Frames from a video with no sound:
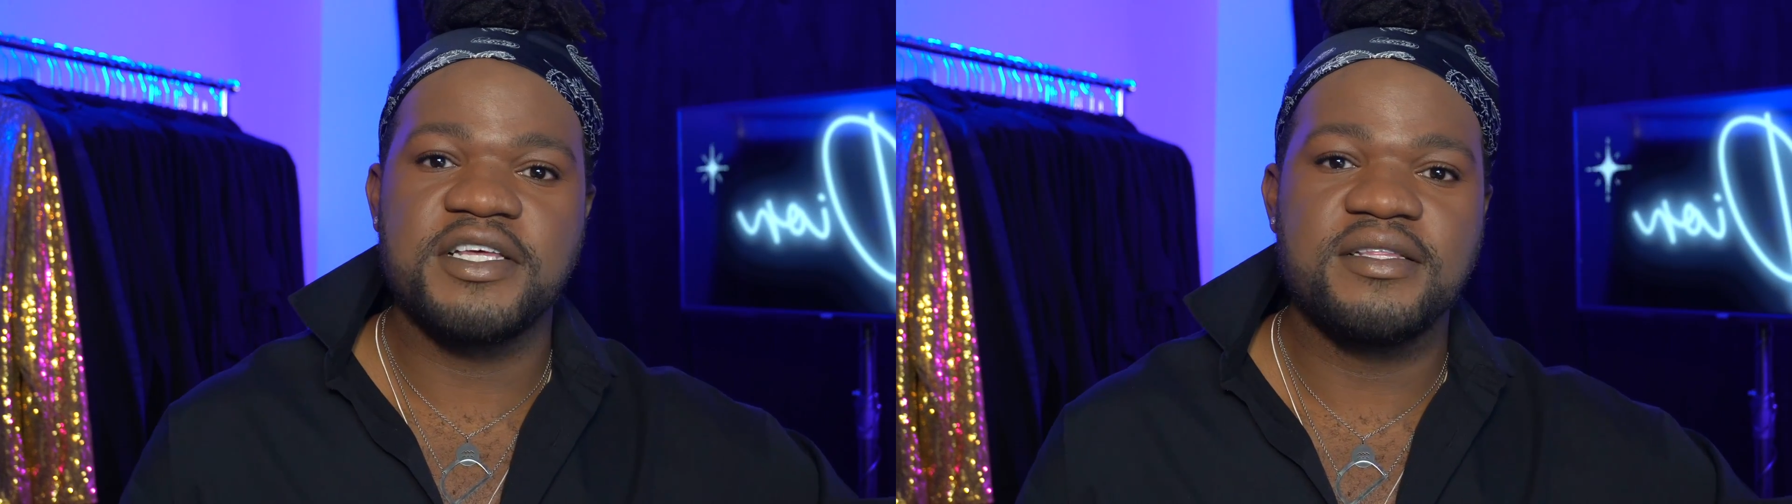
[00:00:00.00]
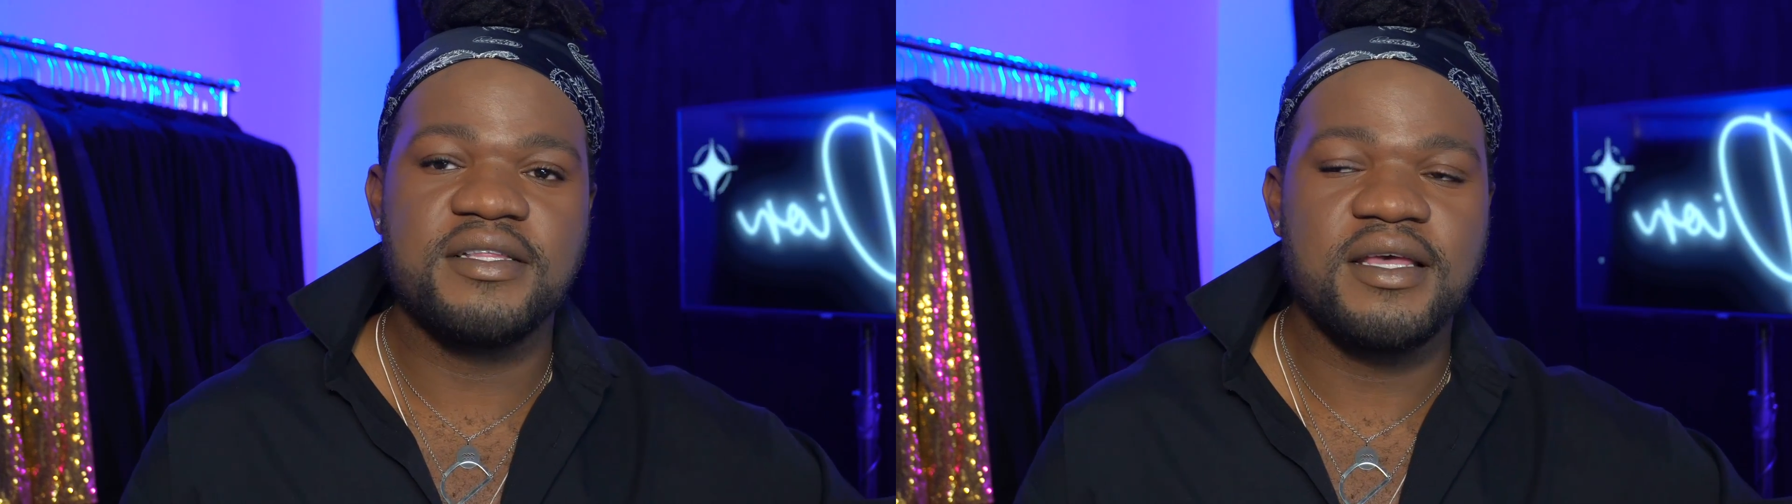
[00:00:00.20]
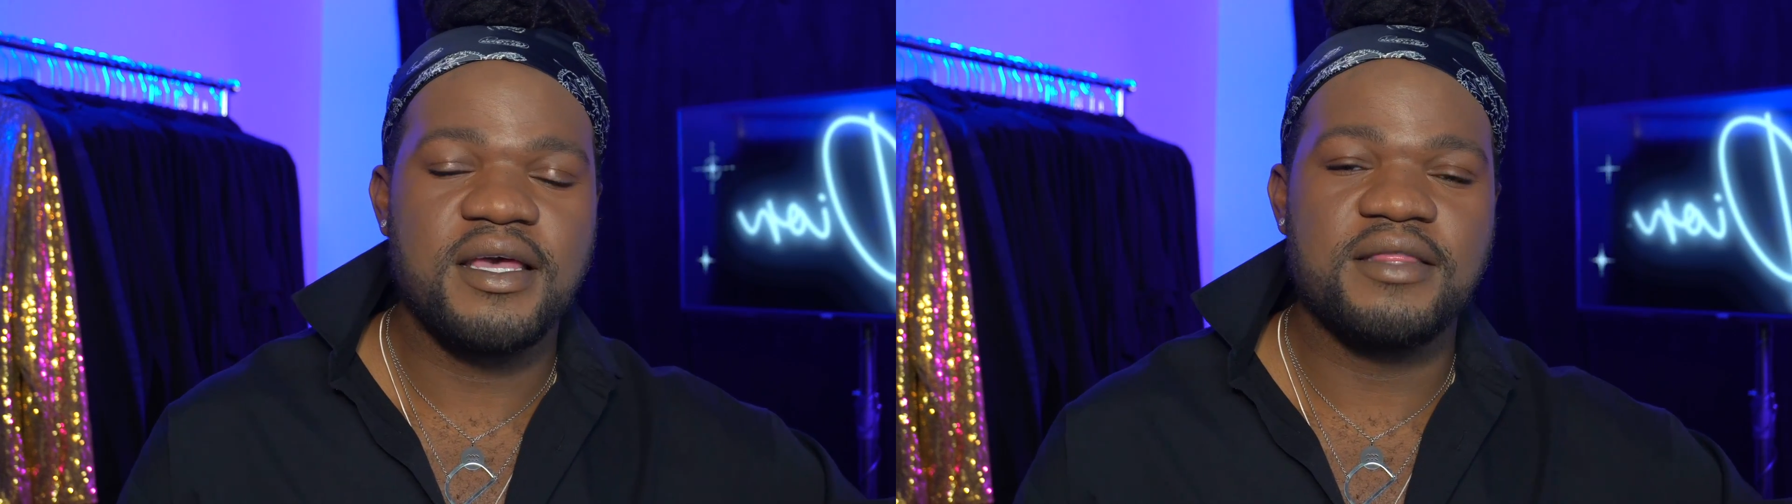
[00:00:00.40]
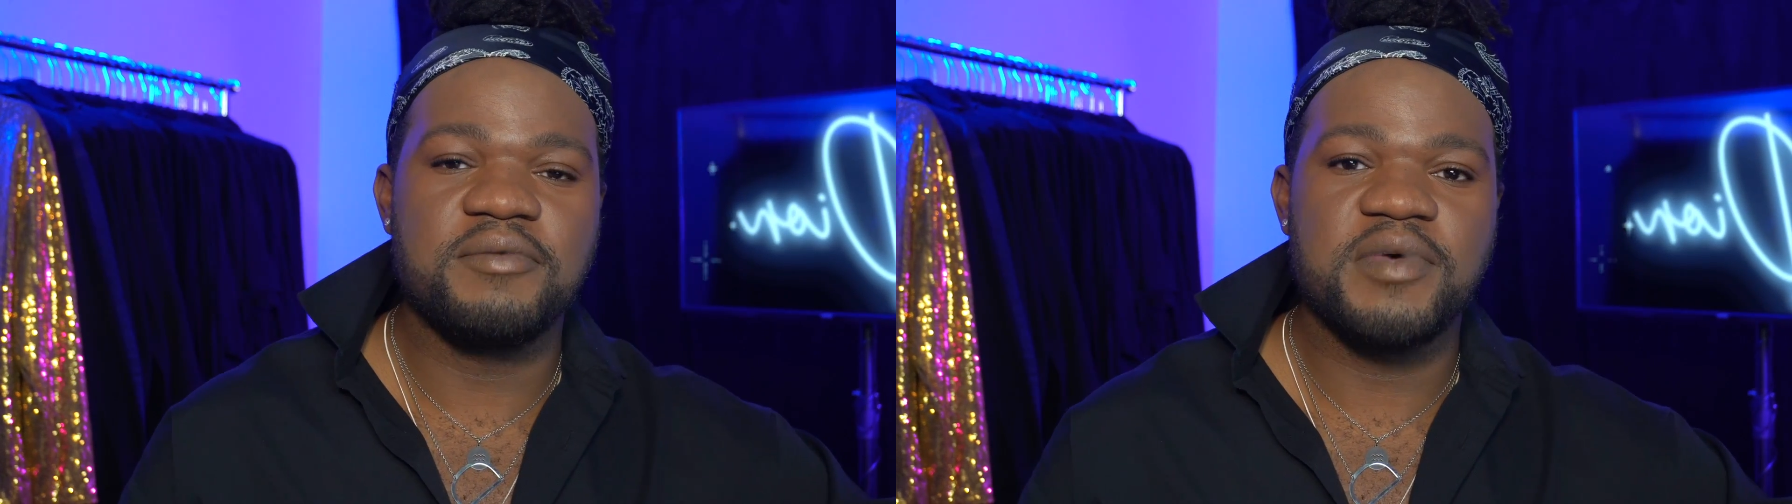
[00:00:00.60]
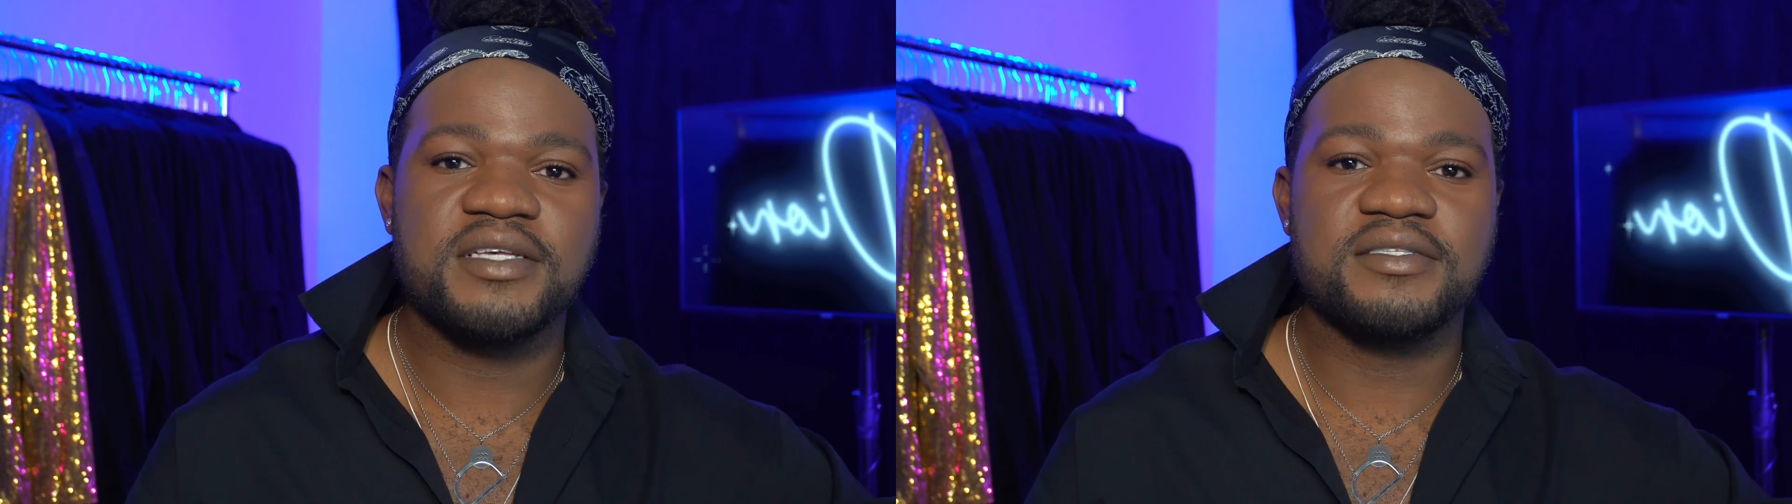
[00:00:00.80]
in the
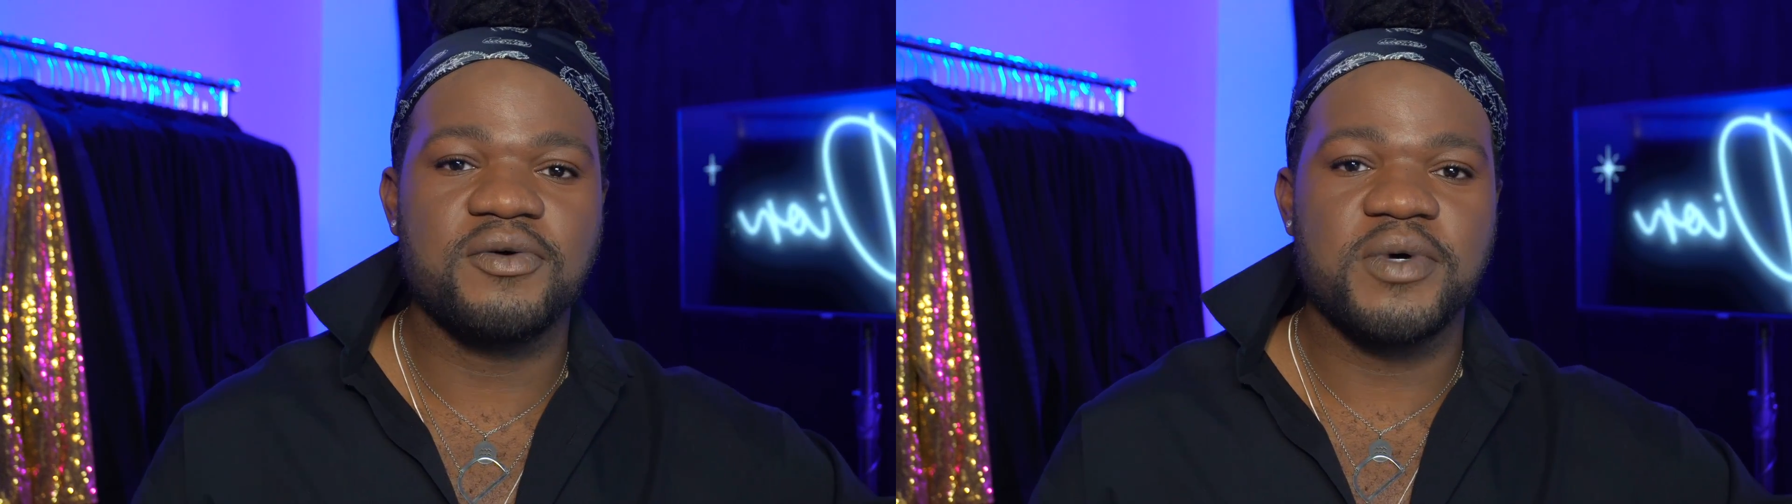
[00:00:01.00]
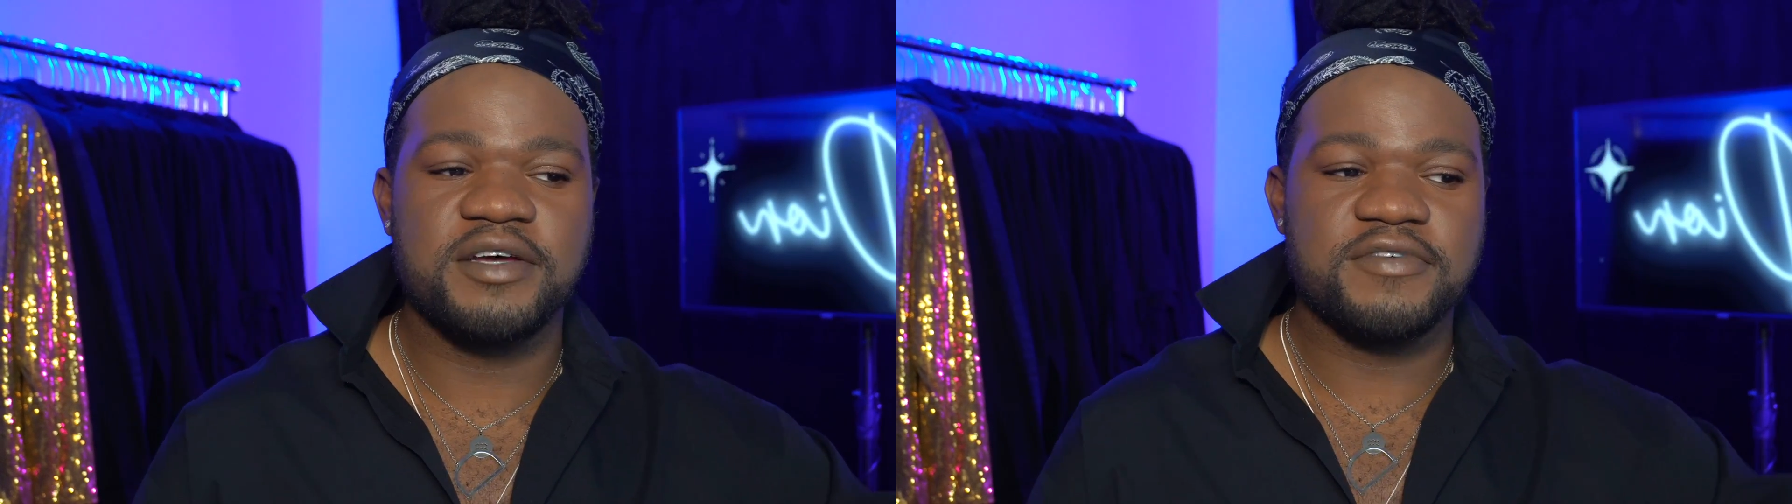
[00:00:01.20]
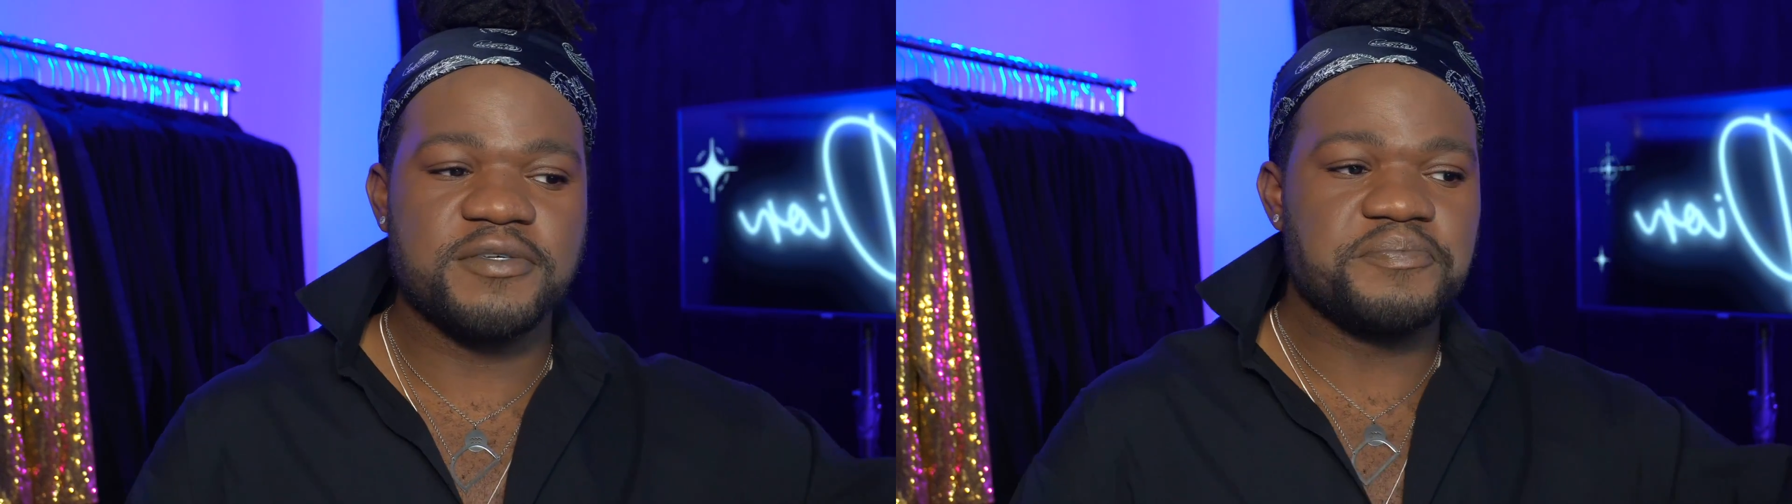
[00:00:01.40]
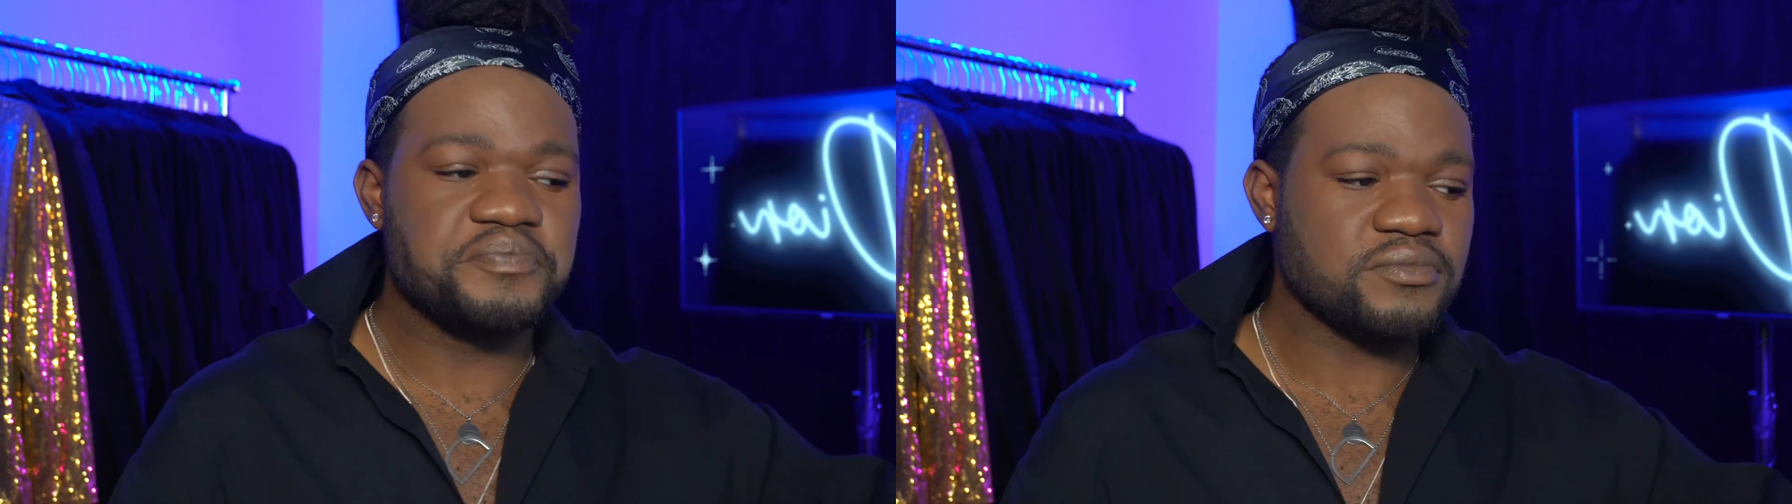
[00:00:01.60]
mix or whatever.